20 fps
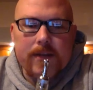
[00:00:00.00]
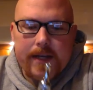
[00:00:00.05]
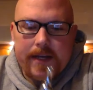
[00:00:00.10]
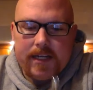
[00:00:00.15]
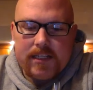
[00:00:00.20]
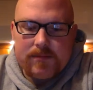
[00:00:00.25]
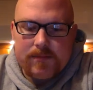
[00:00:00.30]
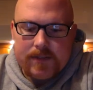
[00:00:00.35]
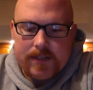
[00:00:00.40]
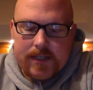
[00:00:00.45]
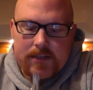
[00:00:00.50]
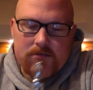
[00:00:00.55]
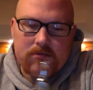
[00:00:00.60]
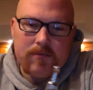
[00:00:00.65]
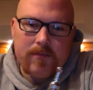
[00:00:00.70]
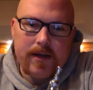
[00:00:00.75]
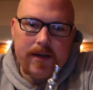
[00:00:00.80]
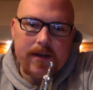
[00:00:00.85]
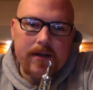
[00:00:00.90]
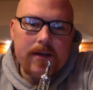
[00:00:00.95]
as, but that's what
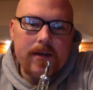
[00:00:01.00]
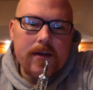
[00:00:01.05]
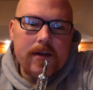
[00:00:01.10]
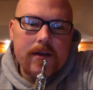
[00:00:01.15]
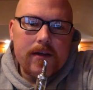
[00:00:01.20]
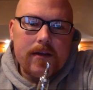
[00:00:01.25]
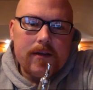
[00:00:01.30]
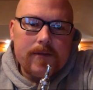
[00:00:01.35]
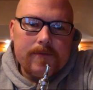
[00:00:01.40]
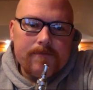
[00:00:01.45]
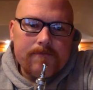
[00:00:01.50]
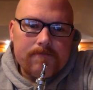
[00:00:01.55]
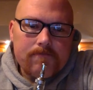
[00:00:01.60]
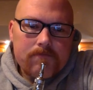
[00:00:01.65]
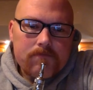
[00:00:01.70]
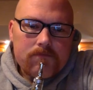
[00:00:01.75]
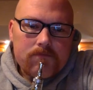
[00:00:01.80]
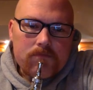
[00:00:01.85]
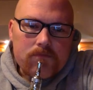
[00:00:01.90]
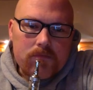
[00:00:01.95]
my
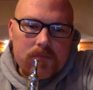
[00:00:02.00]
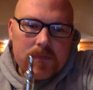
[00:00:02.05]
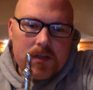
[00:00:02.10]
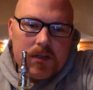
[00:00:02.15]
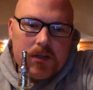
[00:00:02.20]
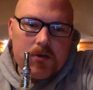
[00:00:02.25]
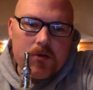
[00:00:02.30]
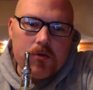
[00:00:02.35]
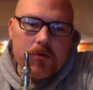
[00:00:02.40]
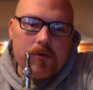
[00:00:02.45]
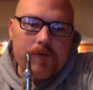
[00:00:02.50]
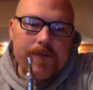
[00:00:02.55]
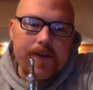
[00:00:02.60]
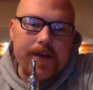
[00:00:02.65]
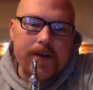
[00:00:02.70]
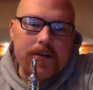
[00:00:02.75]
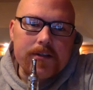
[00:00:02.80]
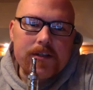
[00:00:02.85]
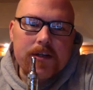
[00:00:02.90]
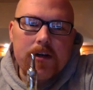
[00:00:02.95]
Cool
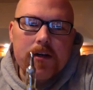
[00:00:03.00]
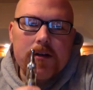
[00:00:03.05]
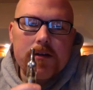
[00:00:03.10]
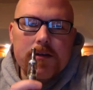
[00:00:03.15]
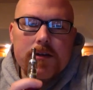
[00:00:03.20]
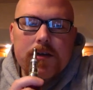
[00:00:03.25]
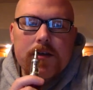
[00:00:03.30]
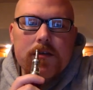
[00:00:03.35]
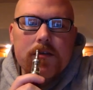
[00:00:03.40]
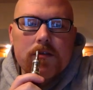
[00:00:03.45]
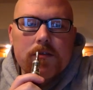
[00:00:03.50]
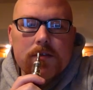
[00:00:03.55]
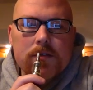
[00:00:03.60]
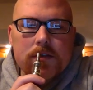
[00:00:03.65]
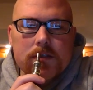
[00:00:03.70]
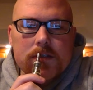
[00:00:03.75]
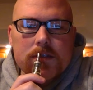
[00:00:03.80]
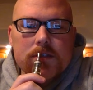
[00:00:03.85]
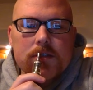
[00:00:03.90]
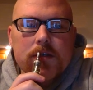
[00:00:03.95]
Fire's calling it. So
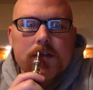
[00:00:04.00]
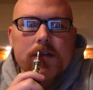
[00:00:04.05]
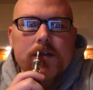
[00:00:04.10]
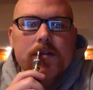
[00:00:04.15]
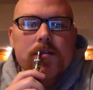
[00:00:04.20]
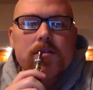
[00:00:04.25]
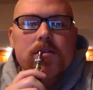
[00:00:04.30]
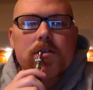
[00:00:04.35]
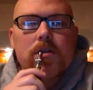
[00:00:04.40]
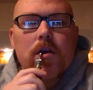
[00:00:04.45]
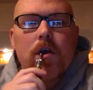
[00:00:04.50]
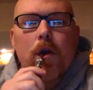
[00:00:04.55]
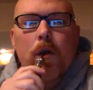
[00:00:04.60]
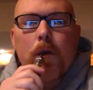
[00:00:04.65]
let's try this.